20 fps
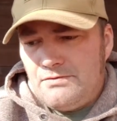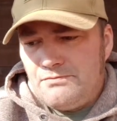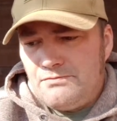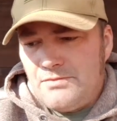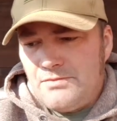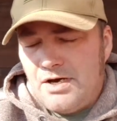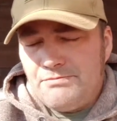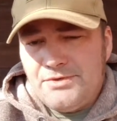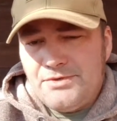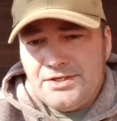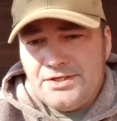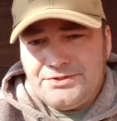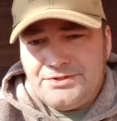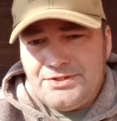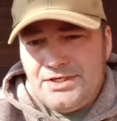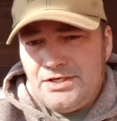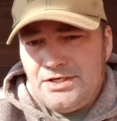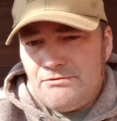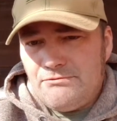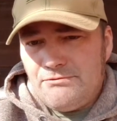I'm not
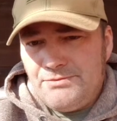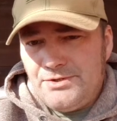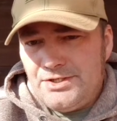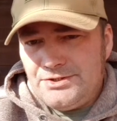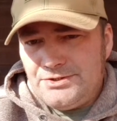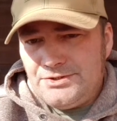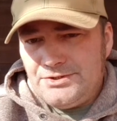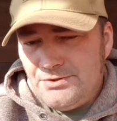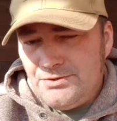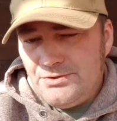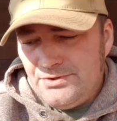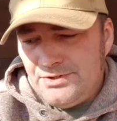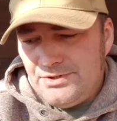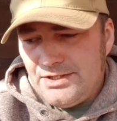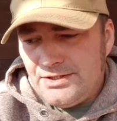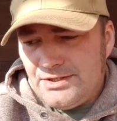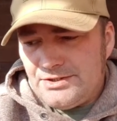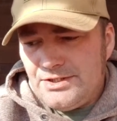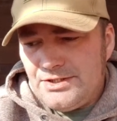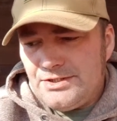saying everybody's doing that
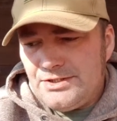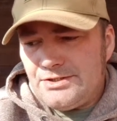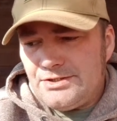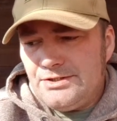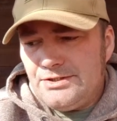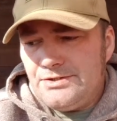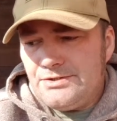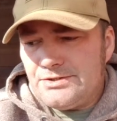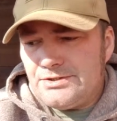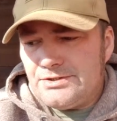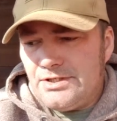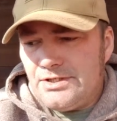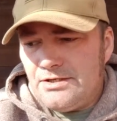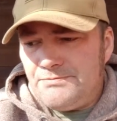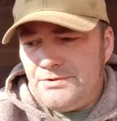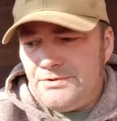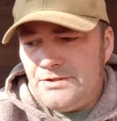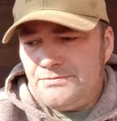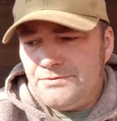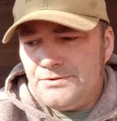intentionally. There's a lot
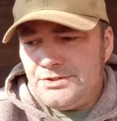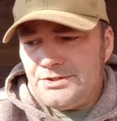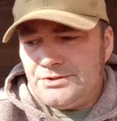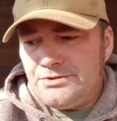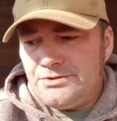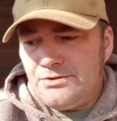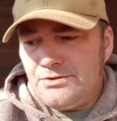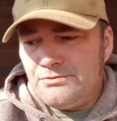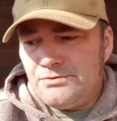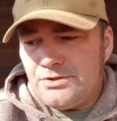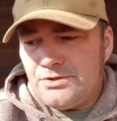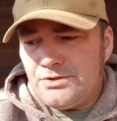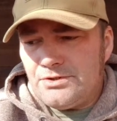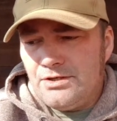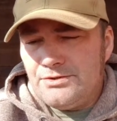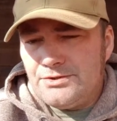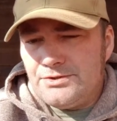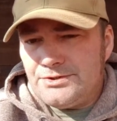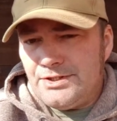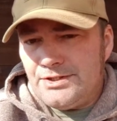of people who just don't
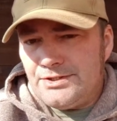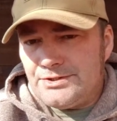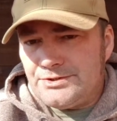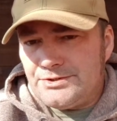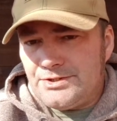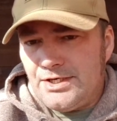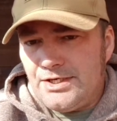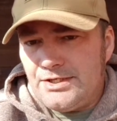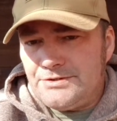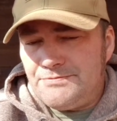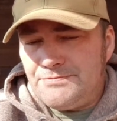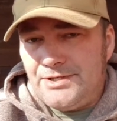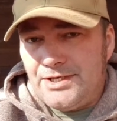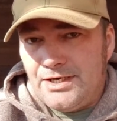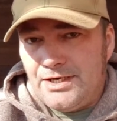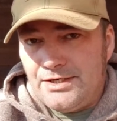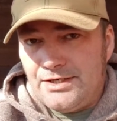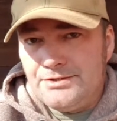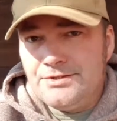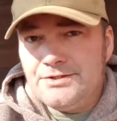understand the science
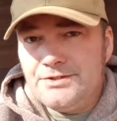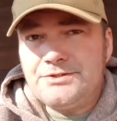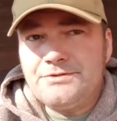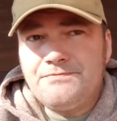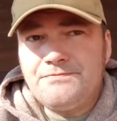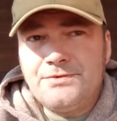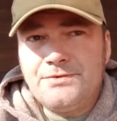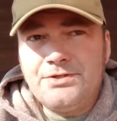behind this.